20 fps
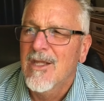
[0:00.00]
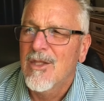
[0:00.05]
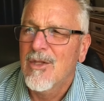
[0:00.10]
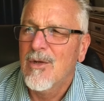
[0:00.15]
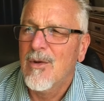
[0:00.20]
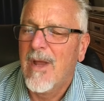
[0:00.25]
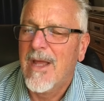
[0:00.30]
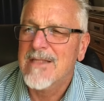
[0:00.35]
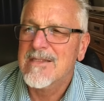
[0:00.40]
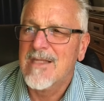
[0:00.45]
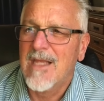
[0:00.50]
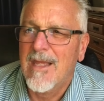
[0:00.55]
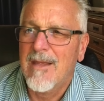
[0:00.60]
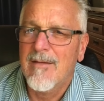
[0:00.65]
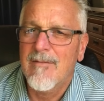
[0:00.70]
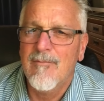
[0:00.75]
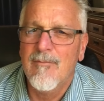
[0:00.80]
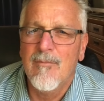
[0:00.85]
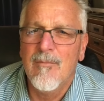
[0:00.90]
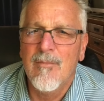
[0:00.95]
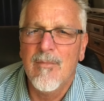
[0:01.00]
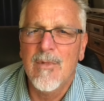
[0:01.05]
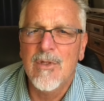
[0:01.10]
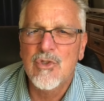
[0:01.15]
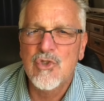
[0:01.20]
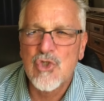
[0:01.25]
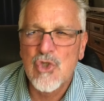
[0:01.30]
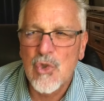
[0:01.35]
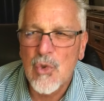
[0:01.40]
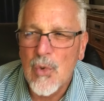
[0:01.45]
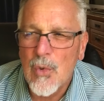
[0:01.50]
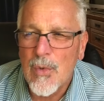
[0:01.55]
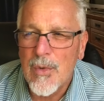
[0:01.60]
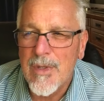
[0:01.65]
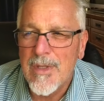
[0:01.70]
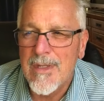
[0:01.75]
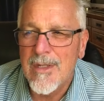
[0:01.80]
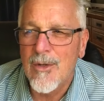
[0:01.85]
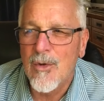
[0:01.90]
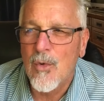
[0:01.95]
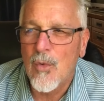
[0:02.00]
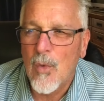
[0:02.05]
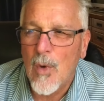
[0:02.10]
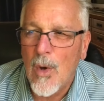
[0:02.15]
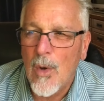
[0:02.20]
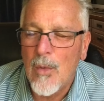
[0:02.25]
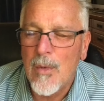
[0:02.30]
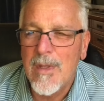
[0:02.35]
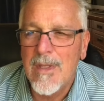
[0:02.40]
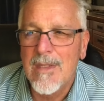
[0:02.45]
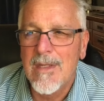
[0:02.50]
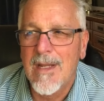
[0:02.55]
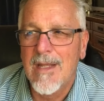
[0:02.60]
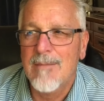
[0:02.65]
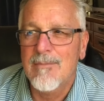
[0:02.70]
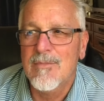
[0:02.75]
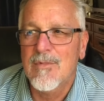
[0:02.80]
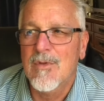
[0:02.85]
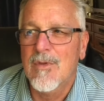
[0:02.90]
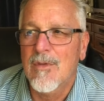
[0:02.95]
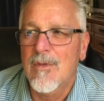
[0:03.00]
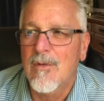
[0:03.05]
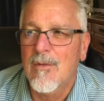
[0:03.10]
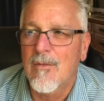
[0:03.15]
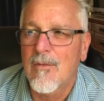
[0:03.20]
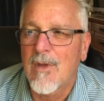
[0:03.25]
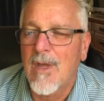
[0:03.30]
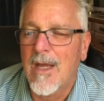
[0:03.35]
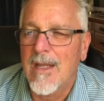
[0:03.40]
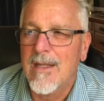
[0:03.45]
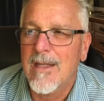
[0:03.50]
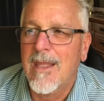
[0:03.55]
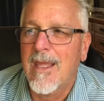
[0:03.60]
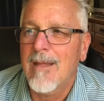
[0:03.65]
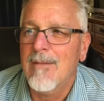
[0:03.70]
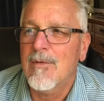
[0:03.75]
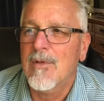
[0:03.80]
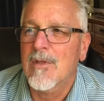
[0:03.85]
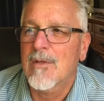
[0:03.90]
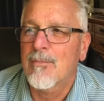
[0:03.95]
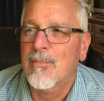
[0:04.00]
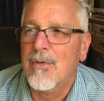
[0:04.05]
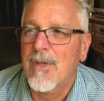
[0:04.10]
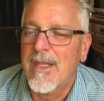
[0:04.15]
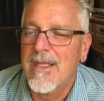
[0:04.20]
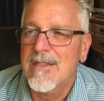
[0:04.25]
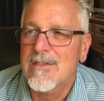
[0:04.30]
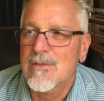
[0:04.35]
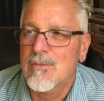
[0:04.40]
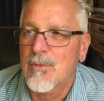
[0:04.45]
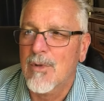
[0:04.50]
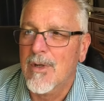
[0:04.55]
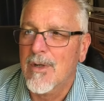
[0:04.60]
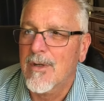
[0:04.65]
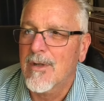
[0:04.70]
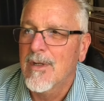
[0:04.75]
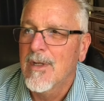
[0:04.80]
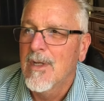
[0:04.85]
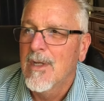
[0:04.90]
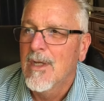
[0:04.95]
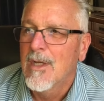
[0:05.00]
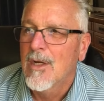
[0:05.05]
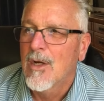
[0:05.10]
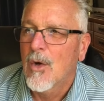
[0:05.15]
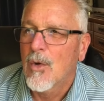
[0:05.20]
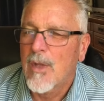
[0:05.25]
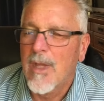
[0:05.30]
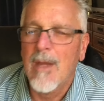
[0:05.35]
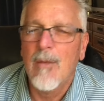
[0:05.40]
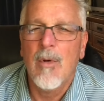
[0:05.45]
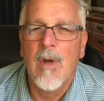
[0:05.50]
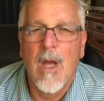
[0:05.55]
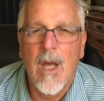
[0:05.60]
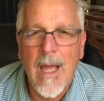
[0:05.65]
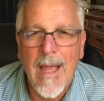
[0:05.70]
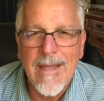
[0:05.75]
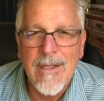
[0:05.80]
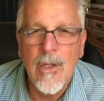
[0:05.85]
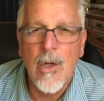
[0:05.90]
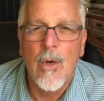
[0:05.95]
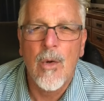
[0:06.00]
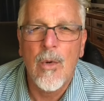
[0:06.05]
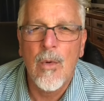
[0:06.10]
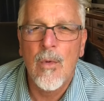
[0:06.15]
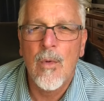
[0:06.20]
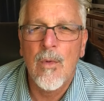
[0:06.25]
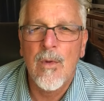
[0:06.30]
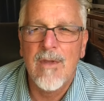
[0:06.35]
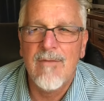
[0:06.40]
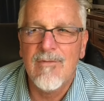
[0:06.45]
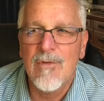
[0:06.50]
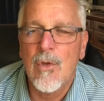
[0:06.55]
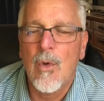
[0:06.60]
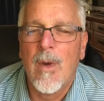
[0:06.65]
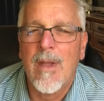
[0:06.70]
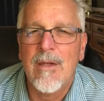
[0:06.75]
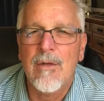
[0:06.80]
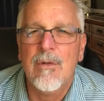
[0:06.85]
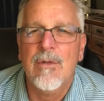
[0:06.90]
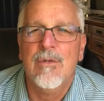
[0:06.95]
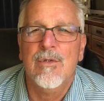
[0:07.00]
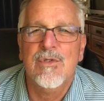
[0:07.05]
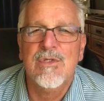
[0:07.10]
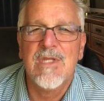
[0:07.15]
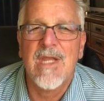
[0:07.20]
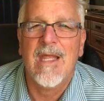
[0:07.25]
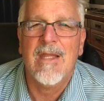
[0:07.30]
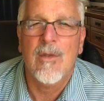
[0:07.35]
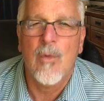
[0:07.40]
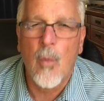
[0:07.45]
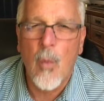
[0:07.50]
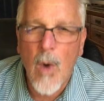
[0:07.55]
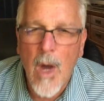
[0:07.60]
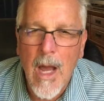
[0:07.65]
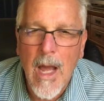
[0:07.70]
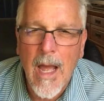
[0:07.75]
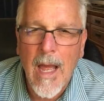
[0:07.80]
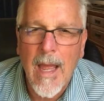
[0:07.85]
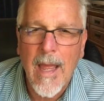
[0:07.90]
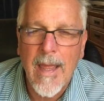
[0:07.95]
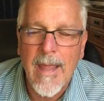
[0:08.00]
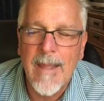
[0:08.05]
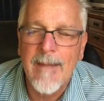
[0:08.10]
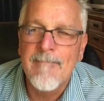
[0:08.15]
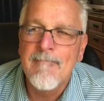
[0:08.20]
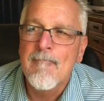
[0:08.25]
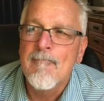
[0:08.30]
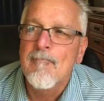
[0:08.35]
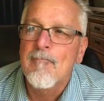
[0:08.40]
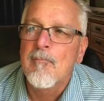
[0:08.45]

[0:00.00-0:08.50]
you know, as I'm maturing and growing, I'm kind of came to the place where, okay, well, I know, even though I don't understand the why,